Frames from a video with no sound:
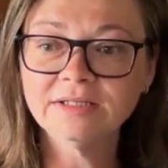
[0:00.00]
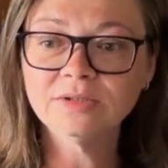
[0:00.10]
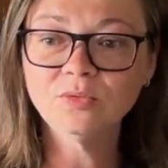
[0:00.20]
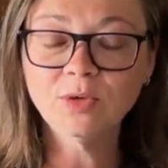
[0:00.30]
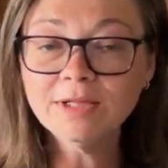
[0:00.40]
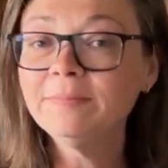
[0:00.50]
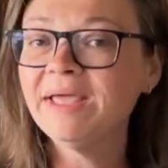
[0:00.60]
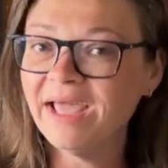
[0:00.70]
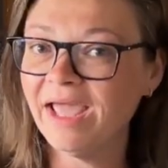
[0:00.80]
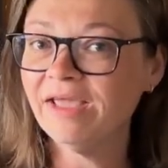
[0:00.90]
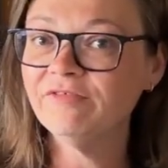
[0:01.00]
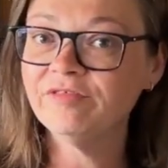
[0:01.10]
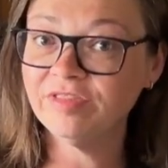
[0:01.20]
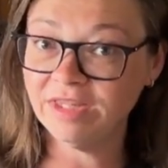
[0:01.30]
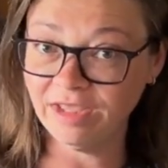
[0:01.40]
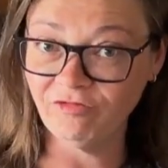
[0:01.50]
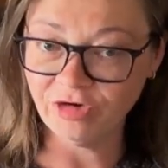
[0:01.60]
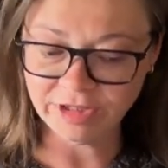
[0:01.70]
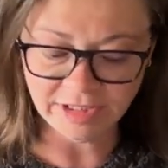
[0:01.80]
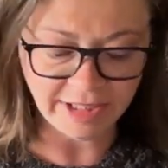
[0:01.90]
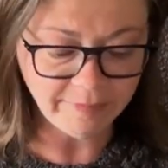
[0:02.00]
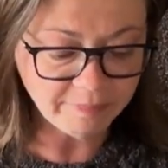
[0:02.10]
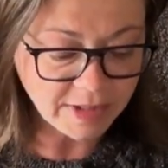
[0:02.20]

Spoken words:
will behave differently.